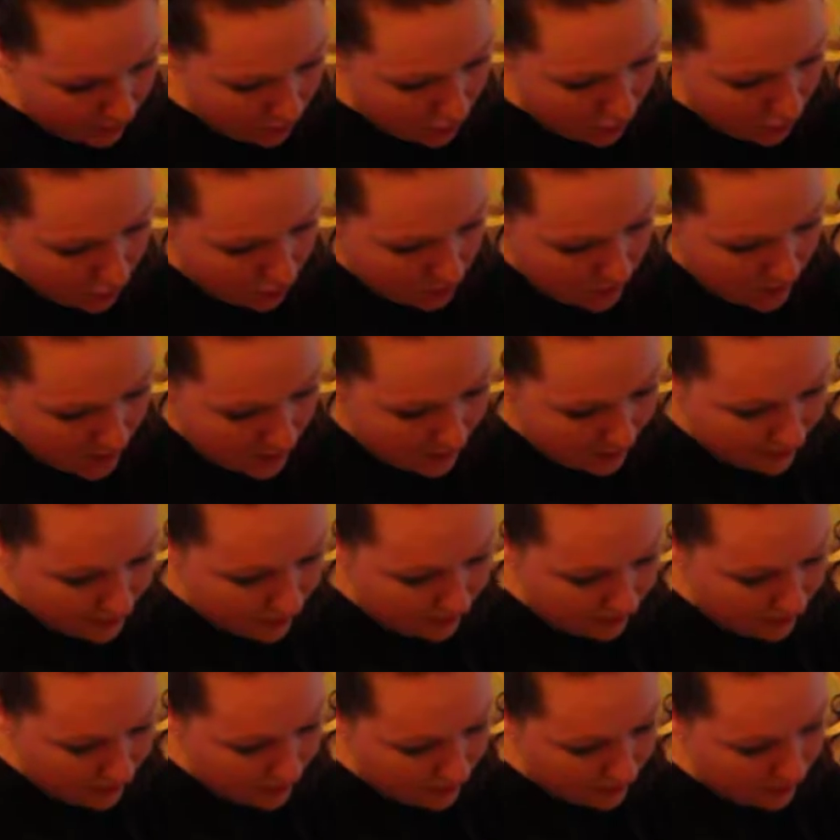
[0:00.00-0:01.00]
chewiness
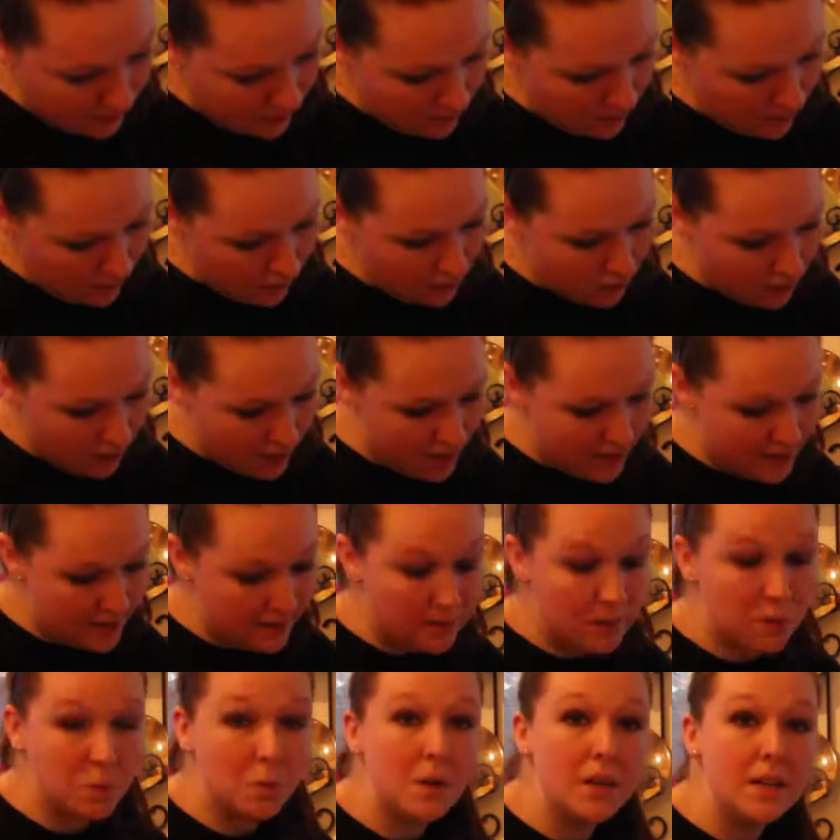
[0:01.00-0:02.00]
of these
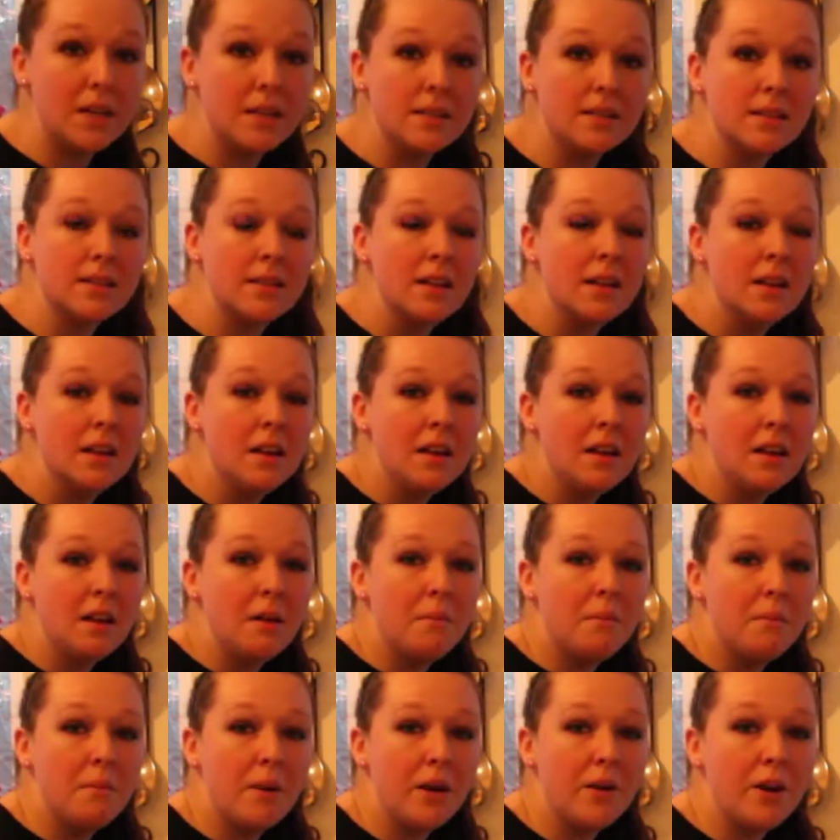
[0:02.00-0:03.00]
cookies, was
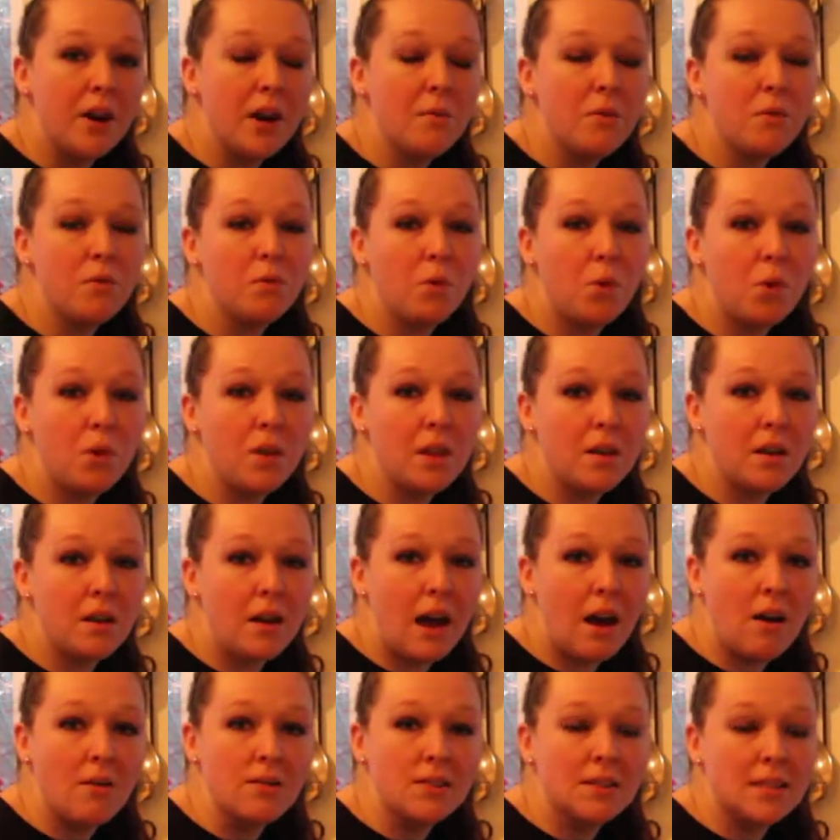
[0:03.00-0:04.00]
my grandma rolled the
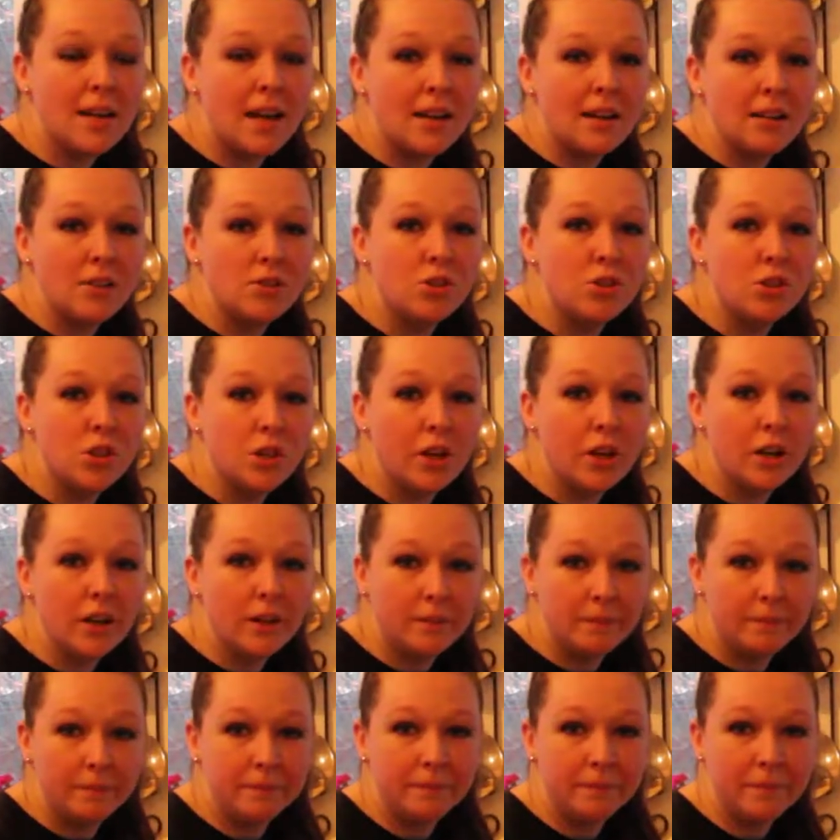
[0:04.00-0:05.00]
outside in sugar.
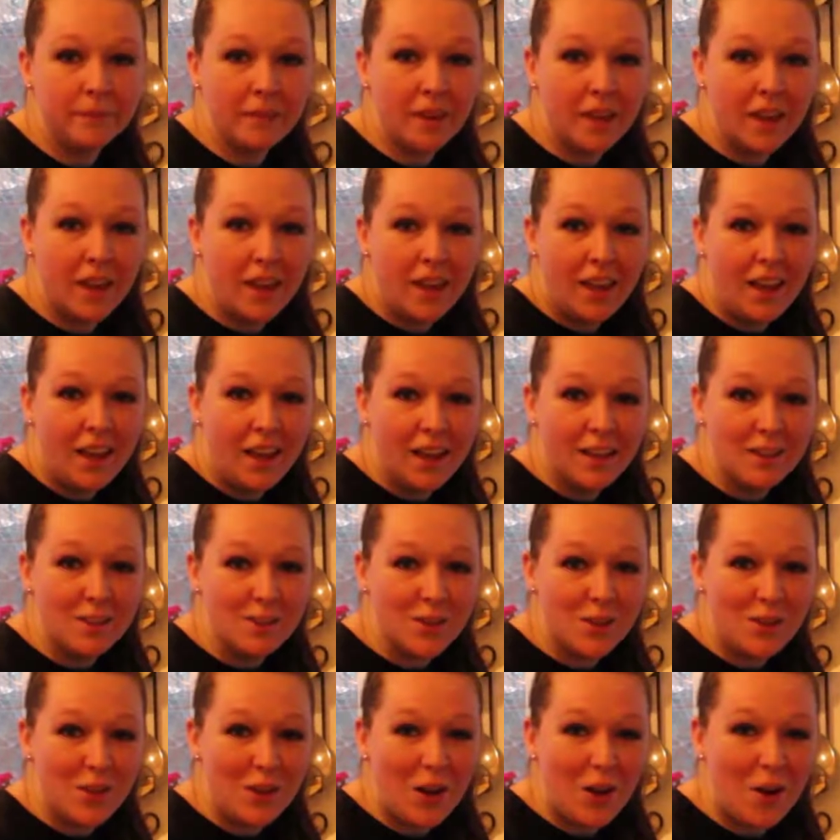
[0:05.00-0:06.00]

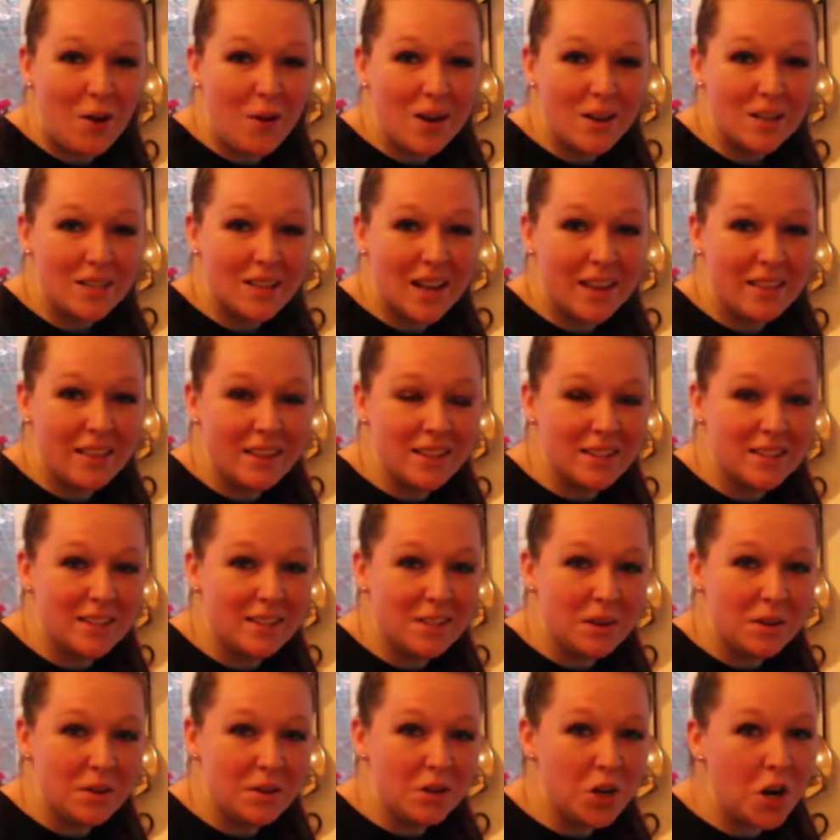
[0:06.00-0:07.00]
And so they always had this
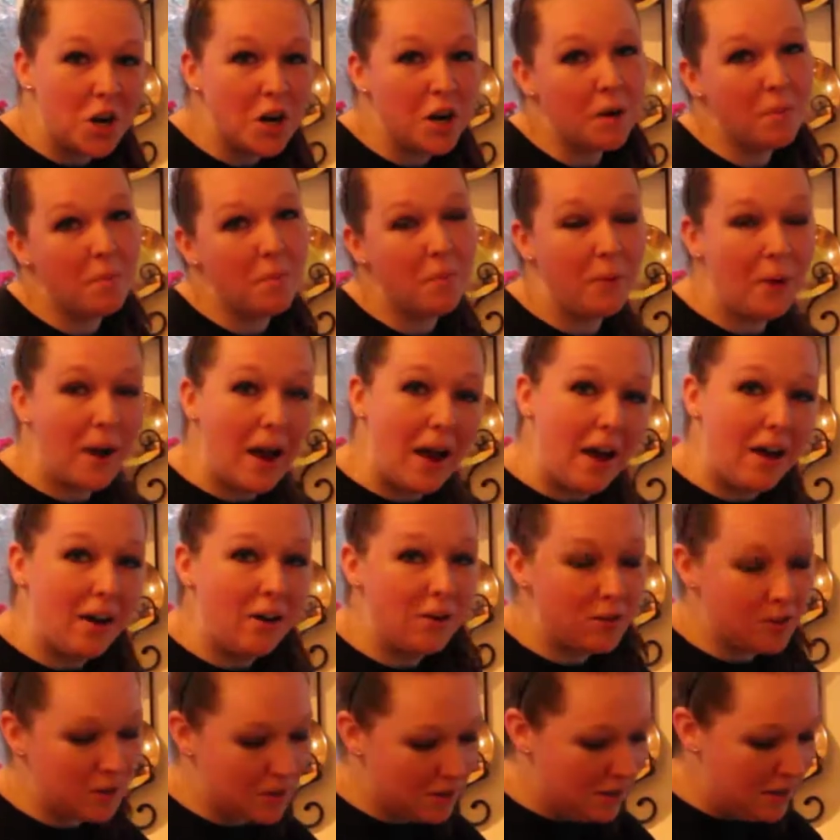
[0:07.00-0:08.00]
dark
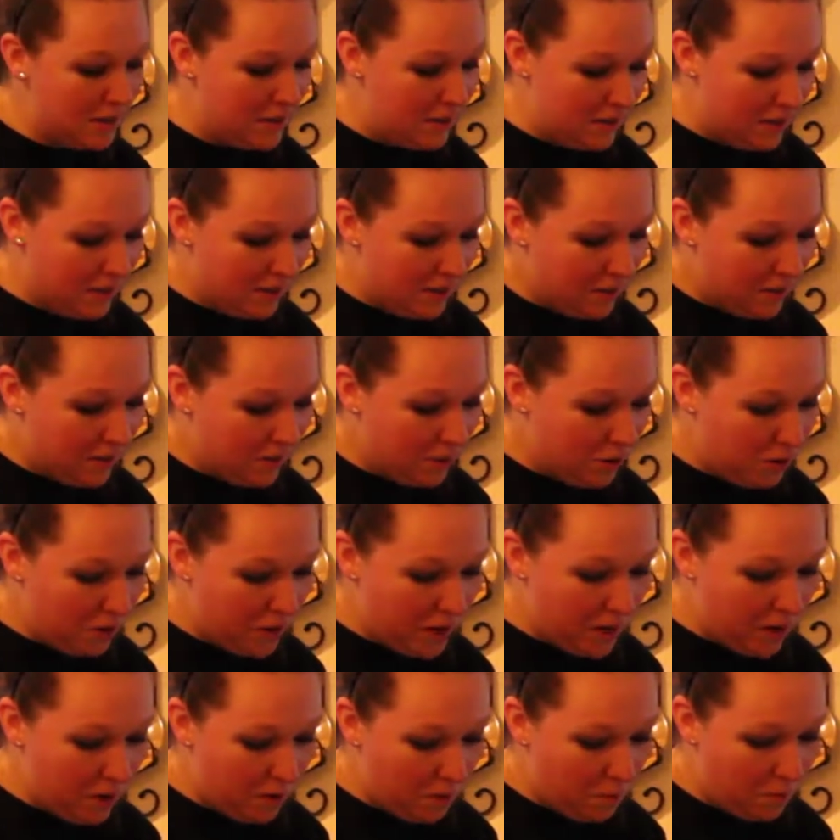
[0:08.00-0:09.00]
brown
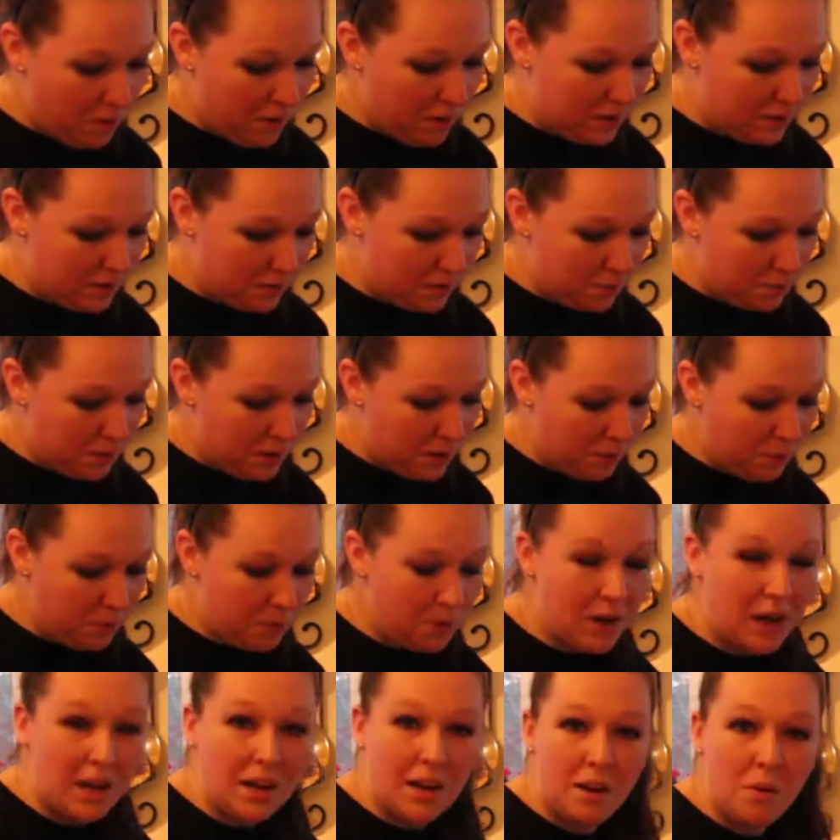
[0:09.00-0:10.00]
cookie with this really
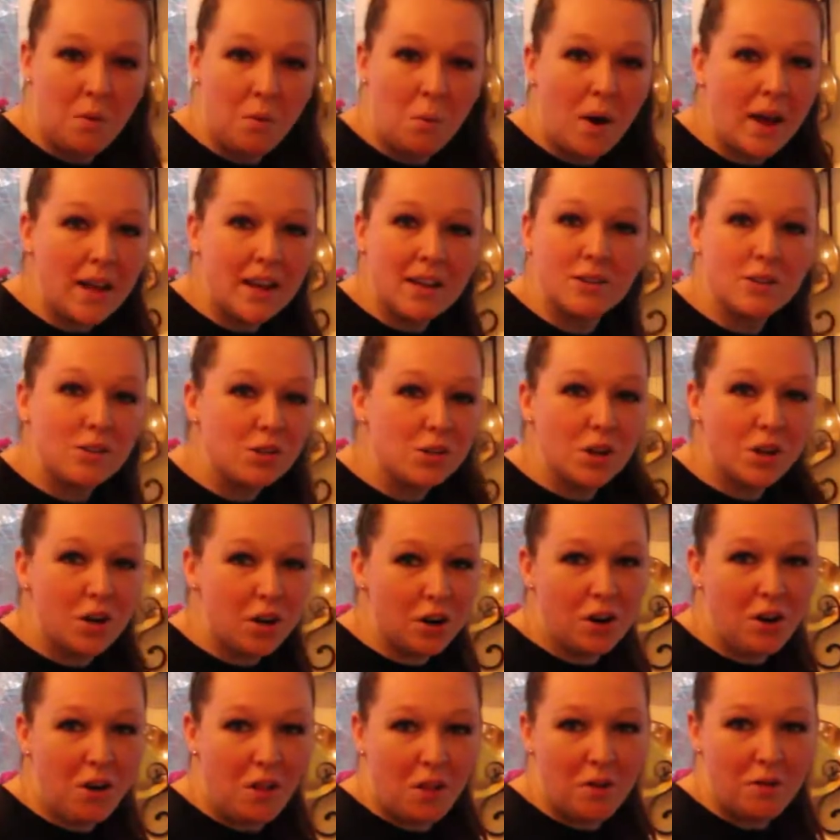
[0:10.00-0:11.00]
pretty white
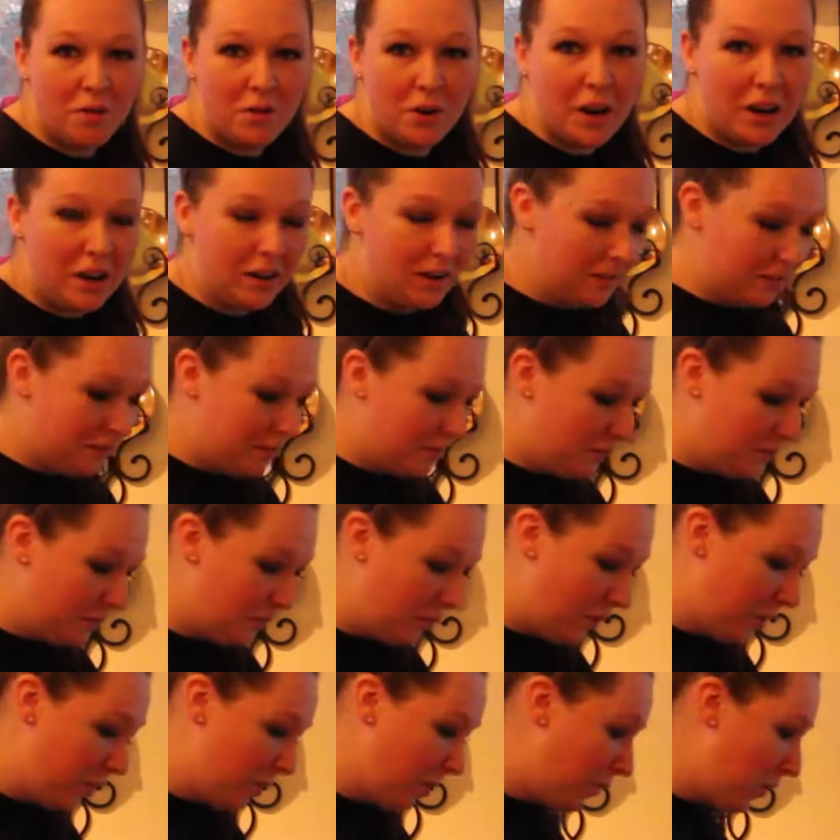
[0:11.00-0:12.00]
sugar all over it,
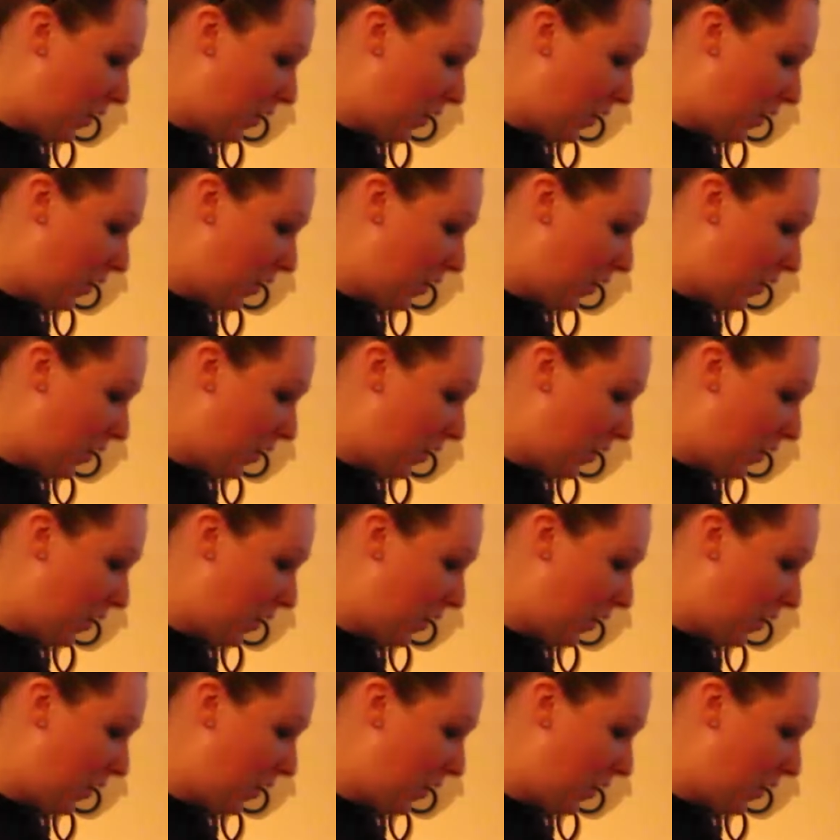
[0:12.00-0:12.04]
with the